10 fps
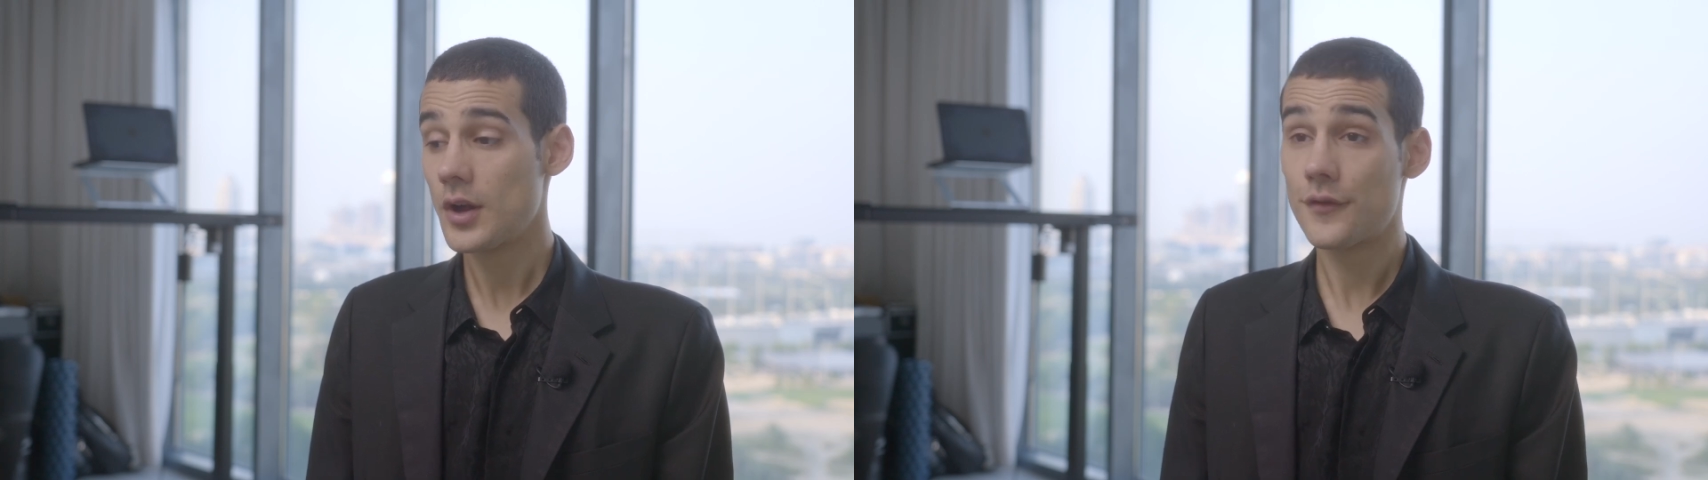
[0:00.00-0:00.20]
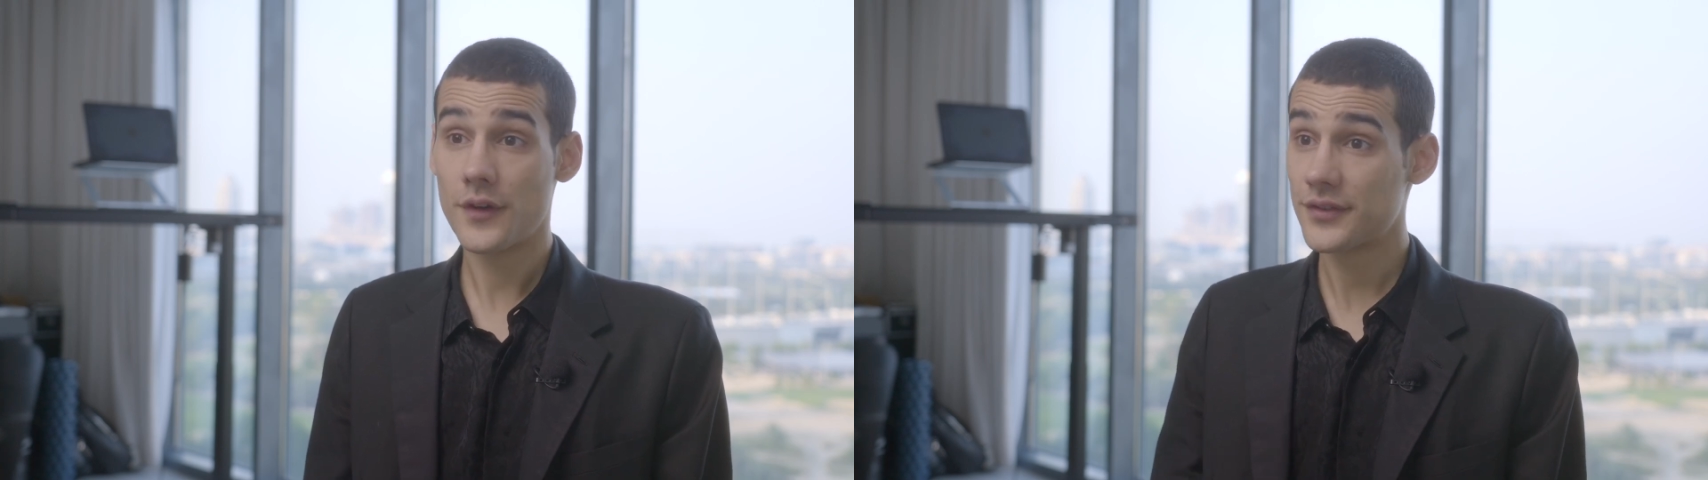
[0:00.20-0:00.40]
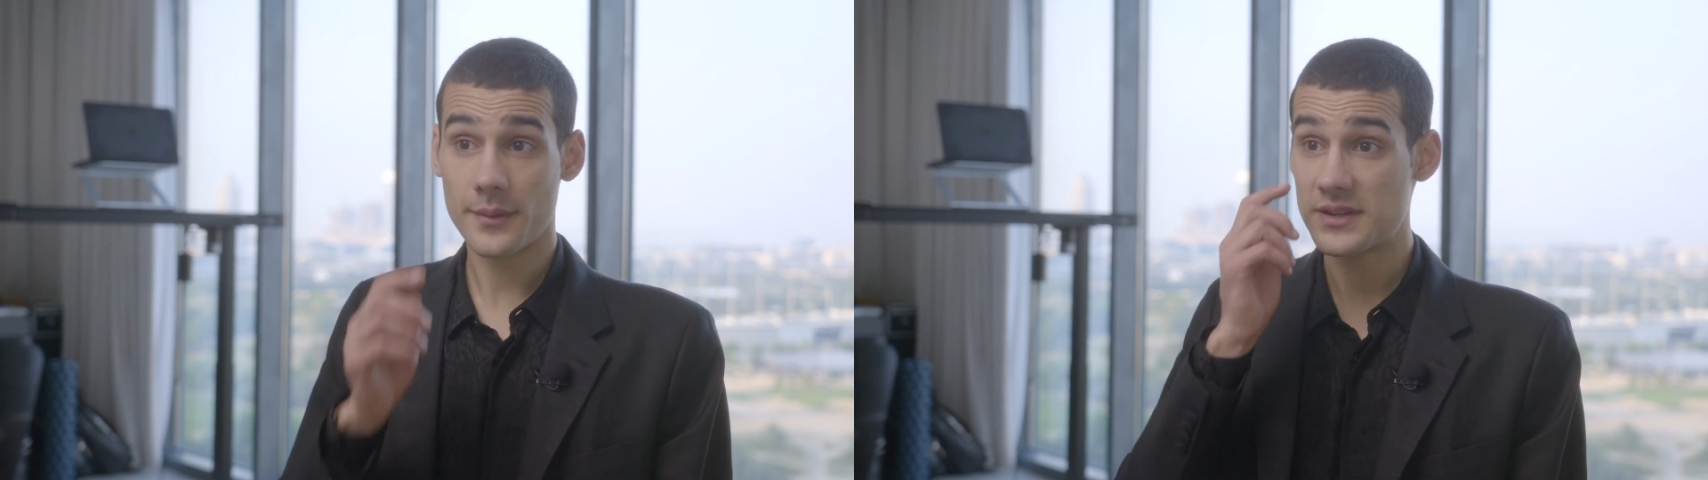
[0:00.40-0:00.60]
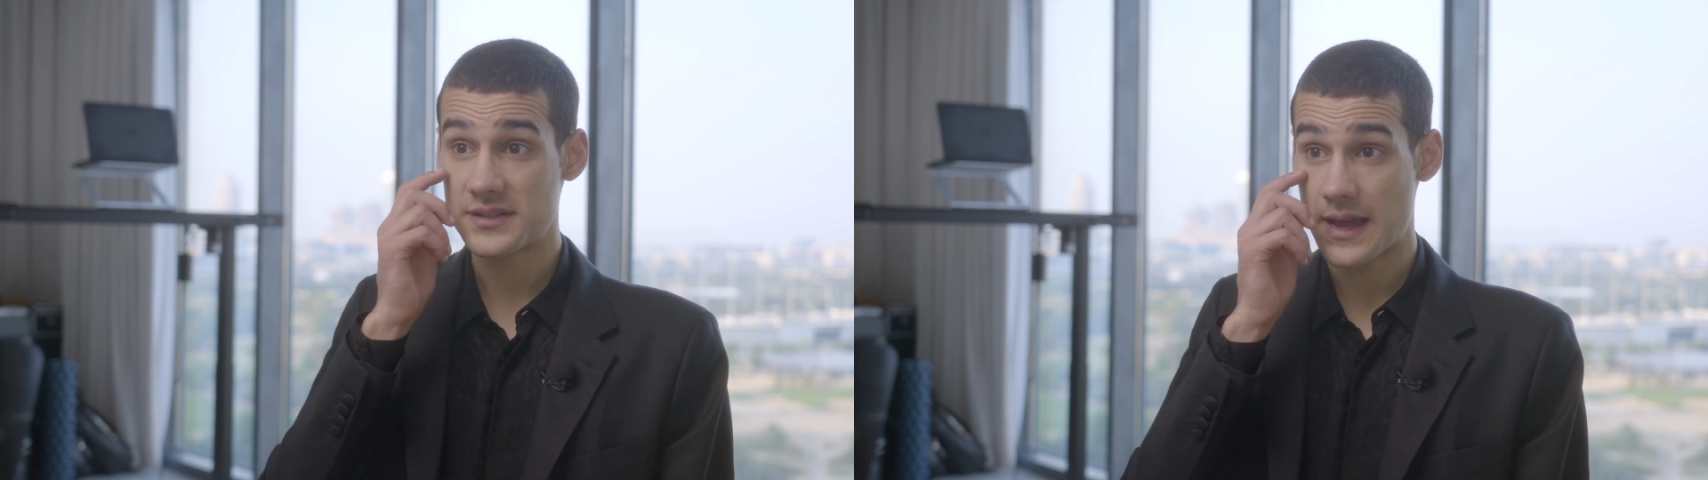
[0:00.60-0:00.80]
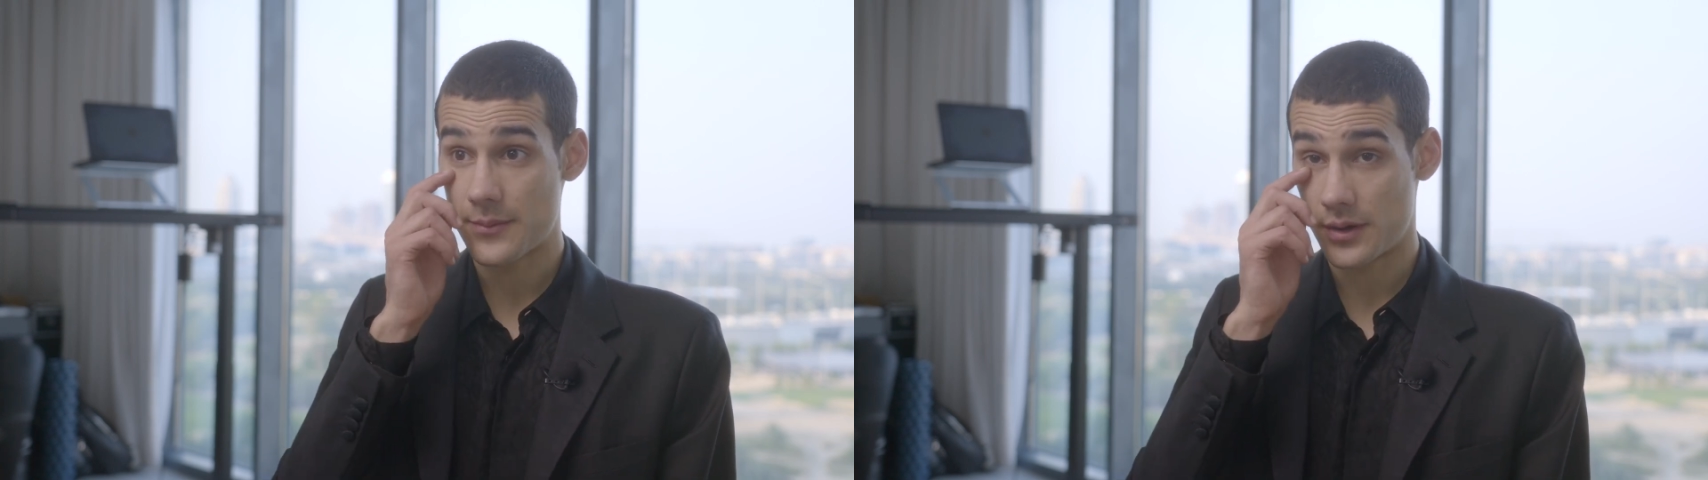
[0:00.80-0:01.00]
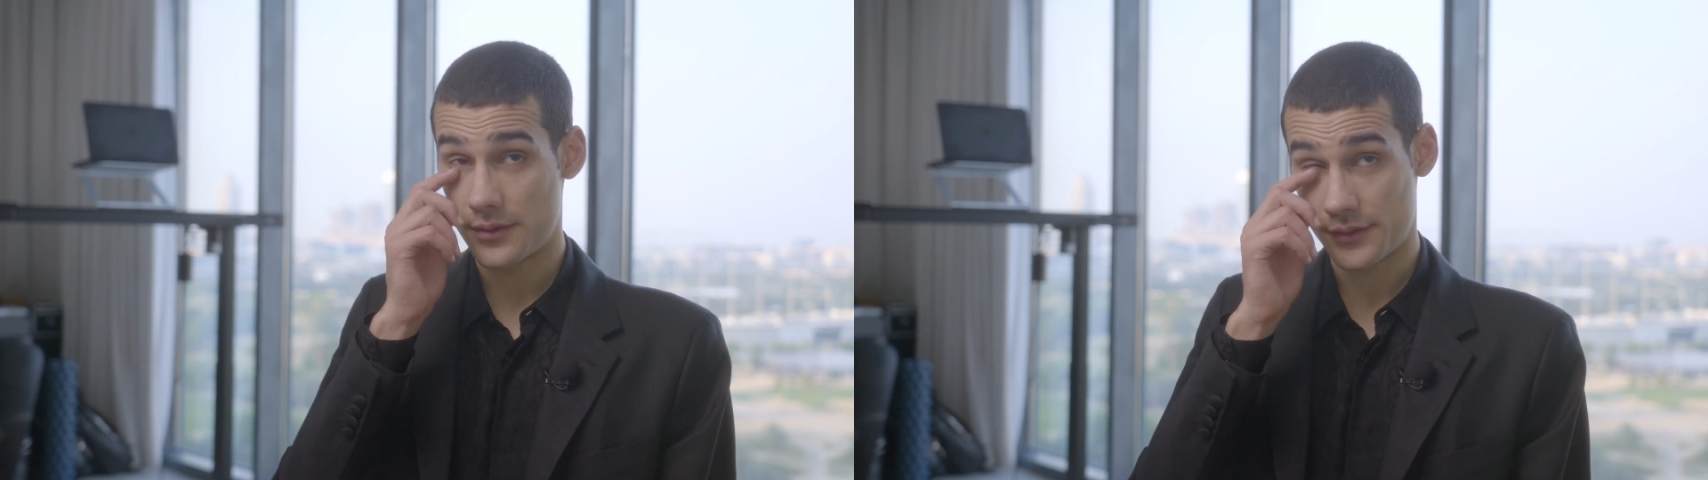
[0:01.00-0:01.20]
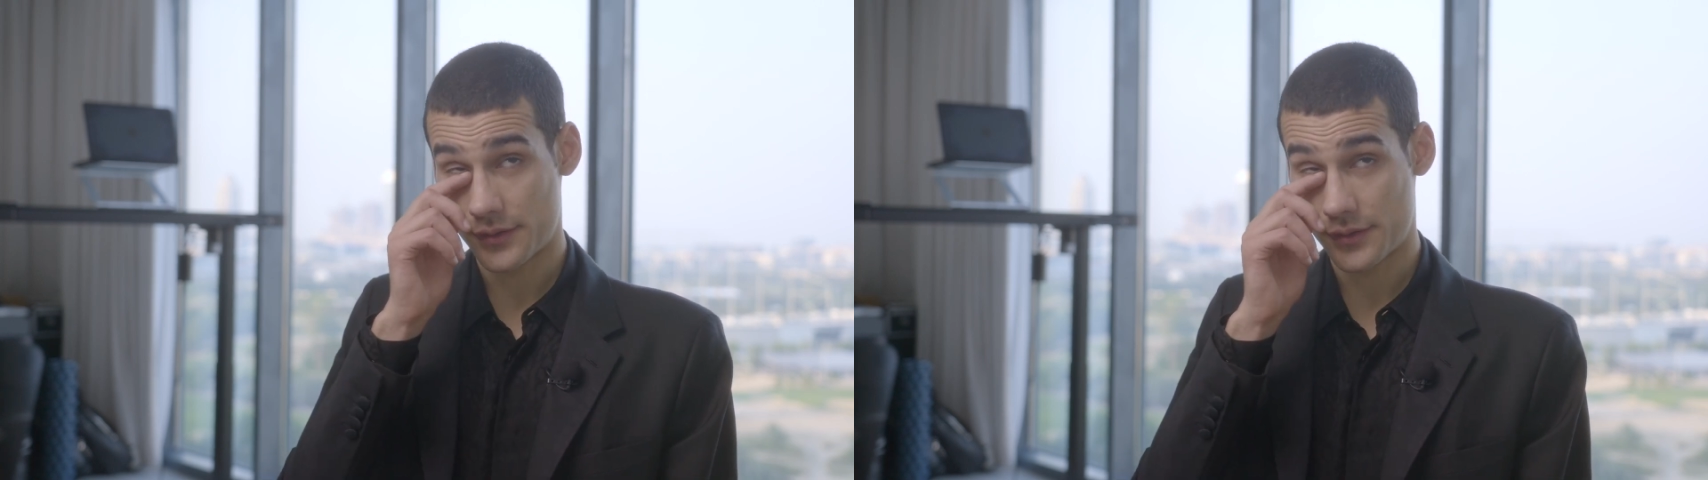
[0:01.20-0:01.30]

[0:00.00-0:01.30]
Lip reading: No, first time he just came on.